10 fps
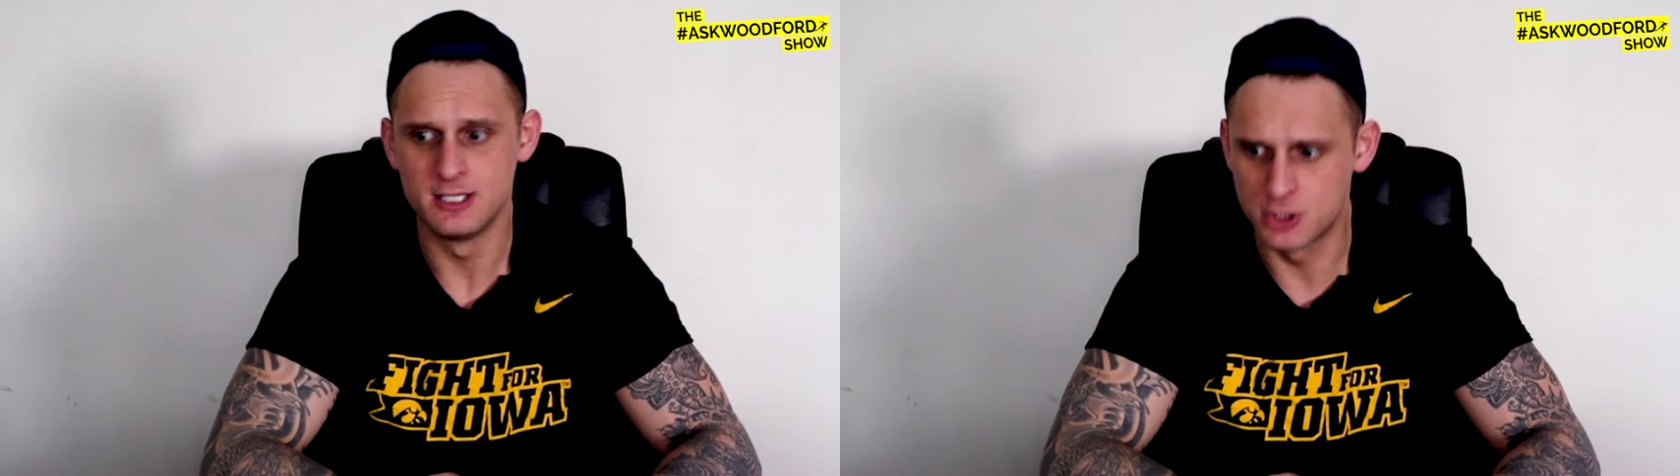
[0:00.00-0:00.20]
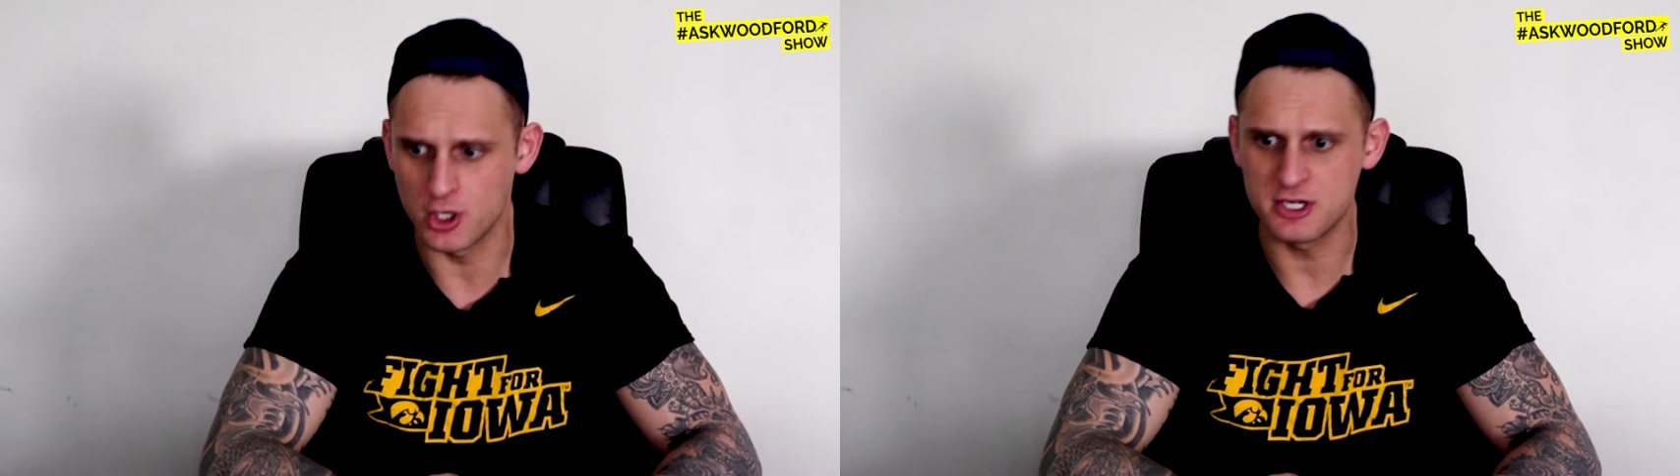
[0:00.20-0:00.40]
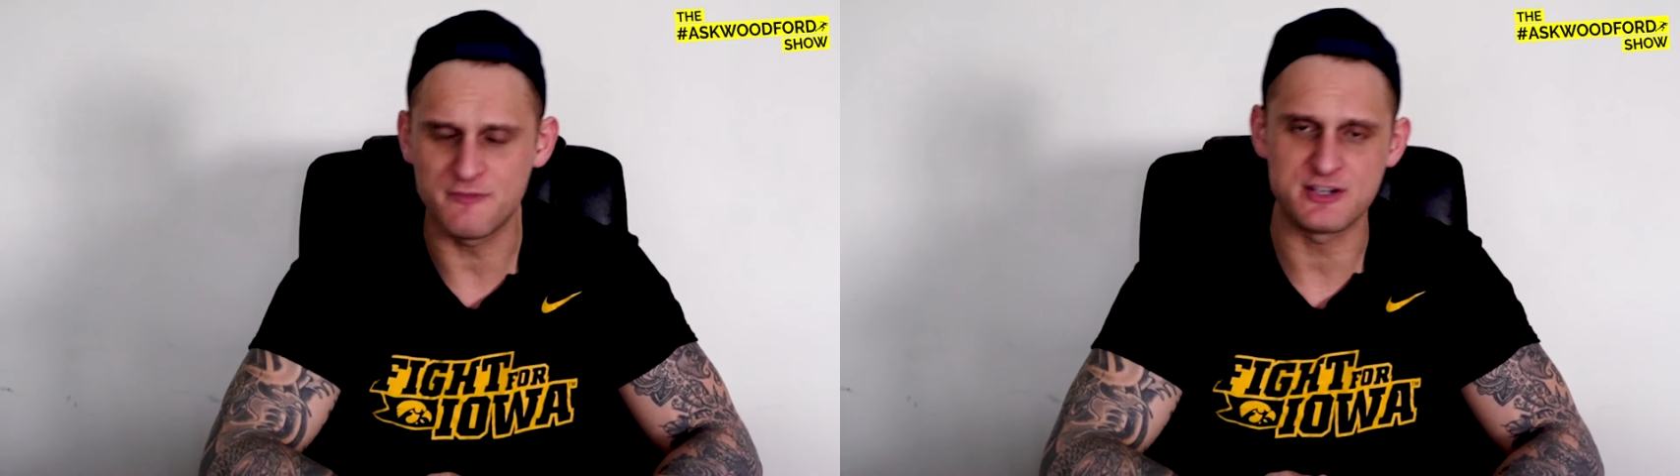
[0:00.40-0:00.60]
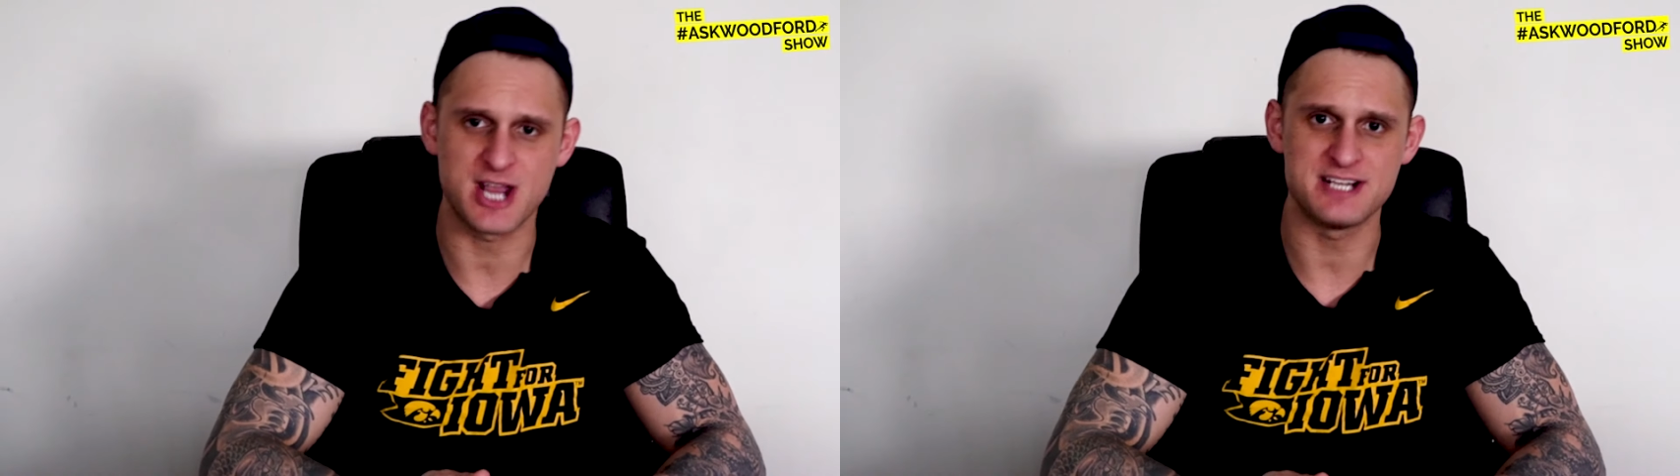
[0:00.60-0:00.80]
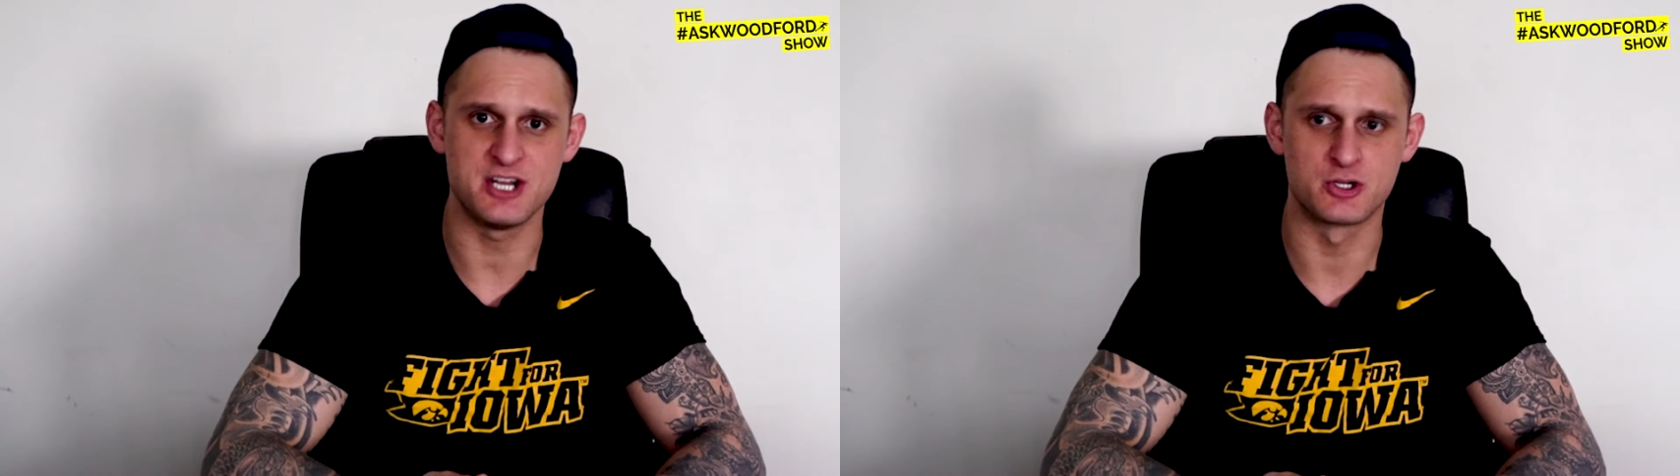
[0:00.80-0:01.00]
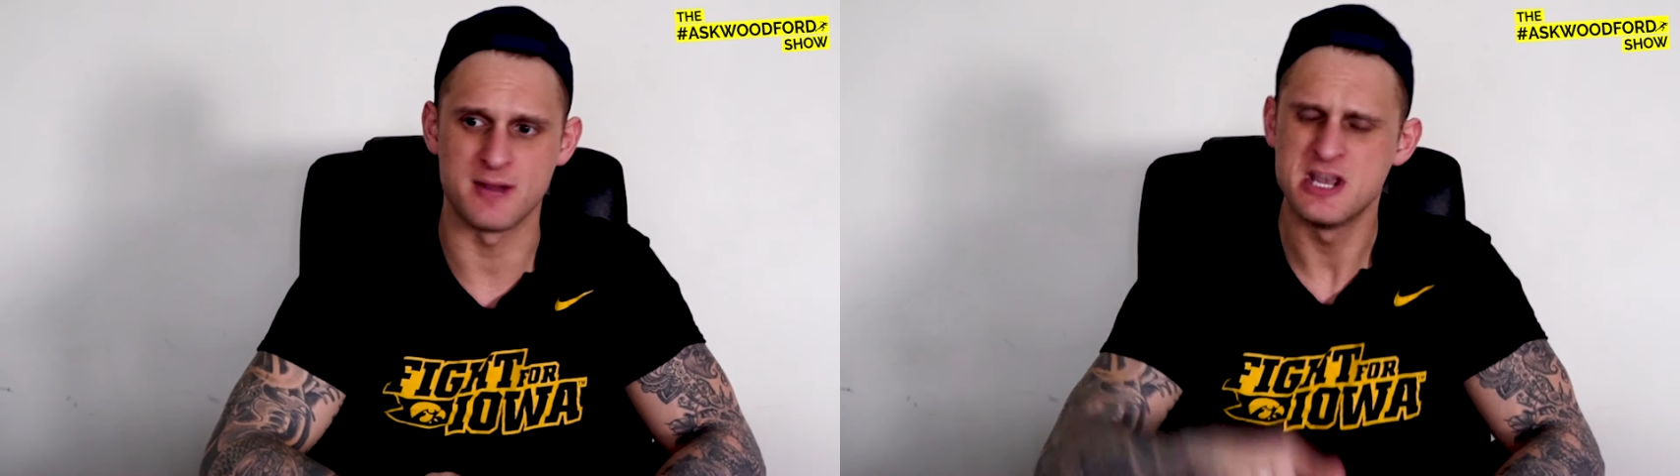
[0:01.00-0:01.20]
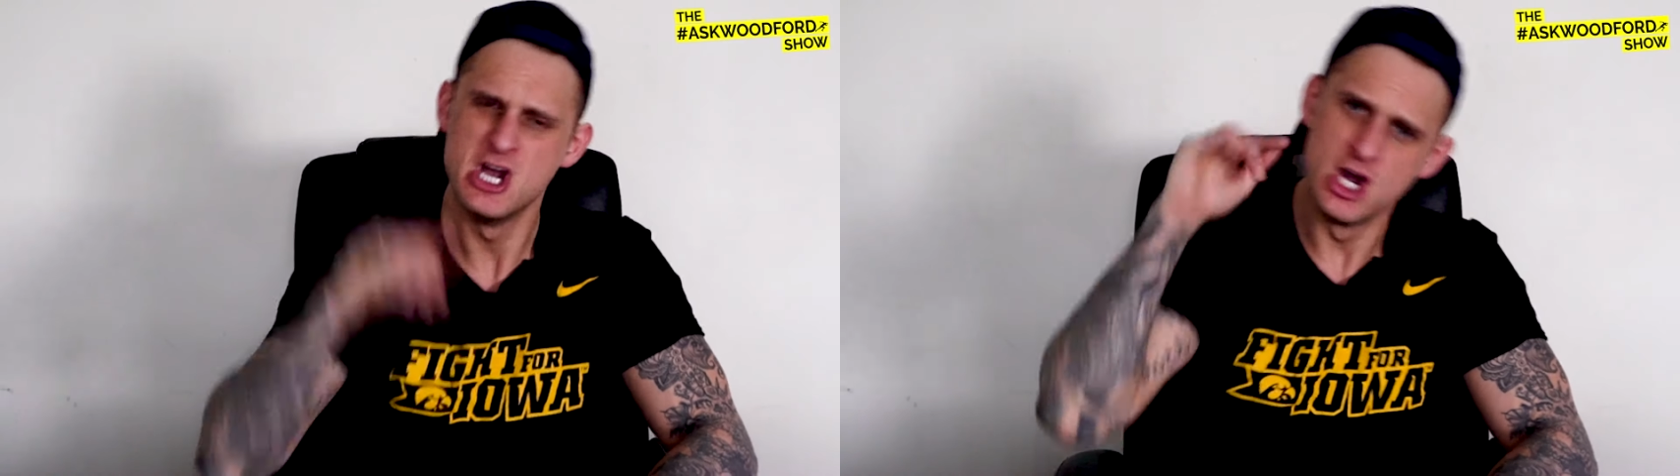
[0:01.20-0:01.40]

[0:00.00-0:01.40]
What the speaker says: Good on you for chasing your dream.